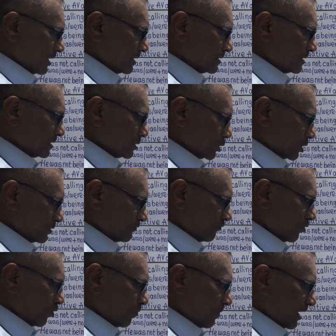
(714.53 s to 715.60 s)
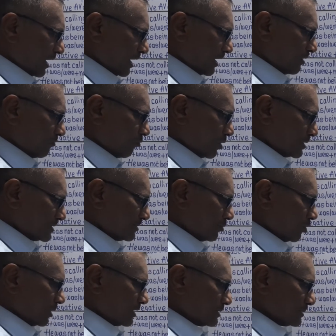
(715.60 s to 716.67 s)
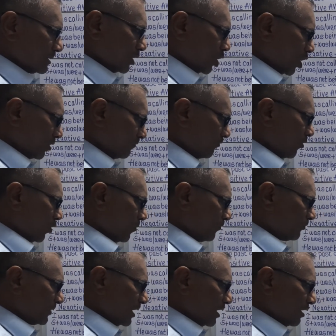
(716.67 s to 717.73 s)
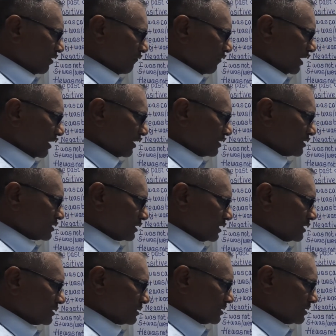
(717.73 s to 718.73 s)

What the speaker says: is the short form and was not is the long form. Weren't is